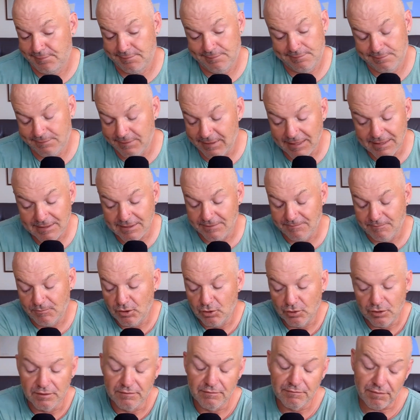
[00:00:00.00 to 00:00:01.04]
listen,
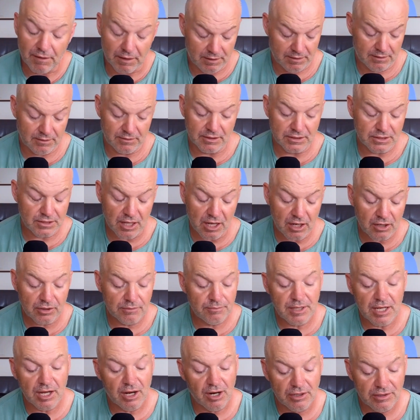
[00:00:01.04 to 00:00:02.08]
it's not going
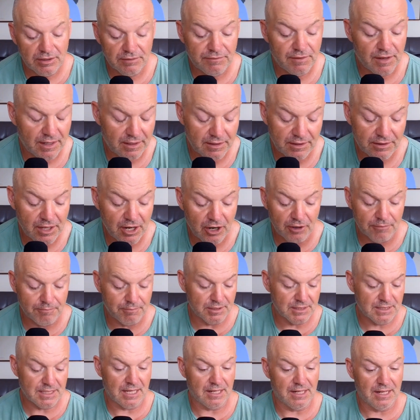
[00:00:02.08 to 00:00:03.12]
to be hard to find a
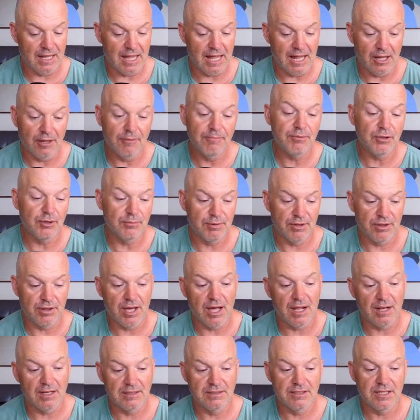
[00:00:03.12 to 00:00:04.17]
therapist that will help you
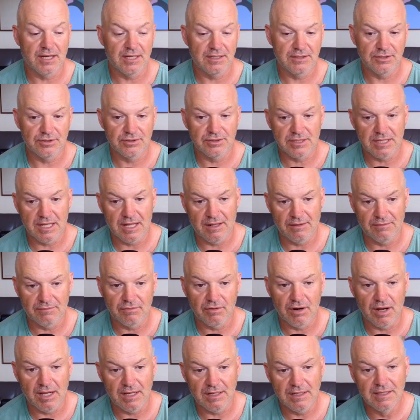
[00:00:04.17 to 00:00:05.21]
pathologize yourself,
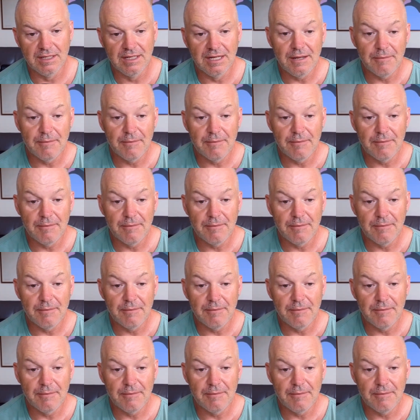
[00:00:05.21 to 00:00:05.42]
right?